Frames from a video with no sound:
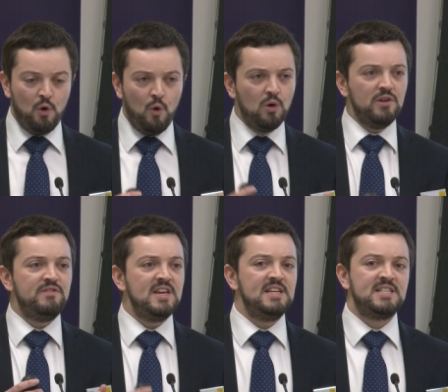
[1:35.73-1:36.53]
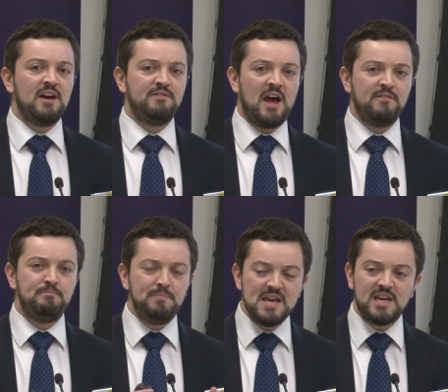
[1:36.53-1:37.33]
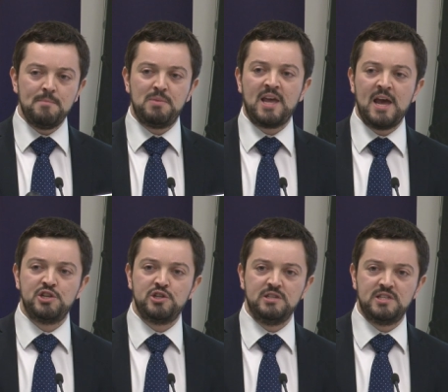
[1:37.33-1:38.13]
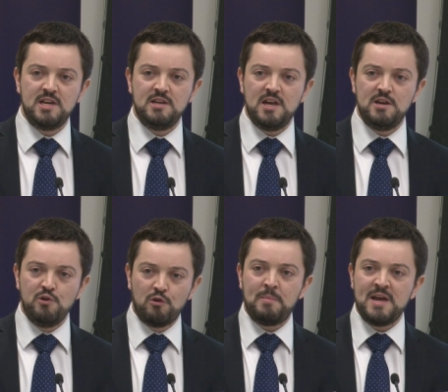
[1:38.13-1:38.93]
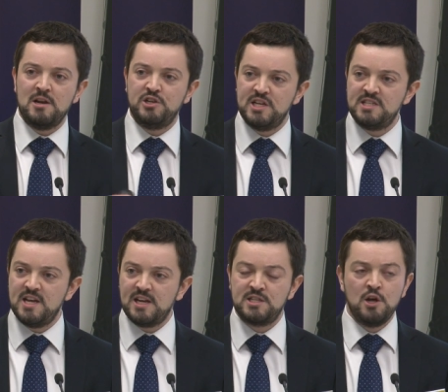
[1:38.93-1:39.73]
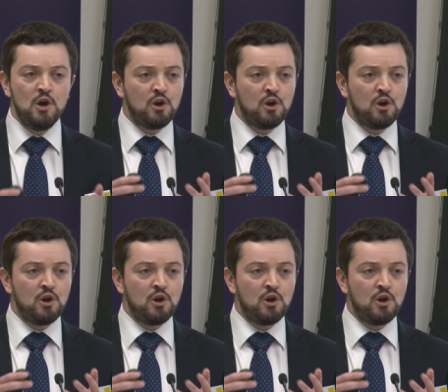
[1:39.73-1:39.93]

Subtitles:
all of these have big implications in European logistics,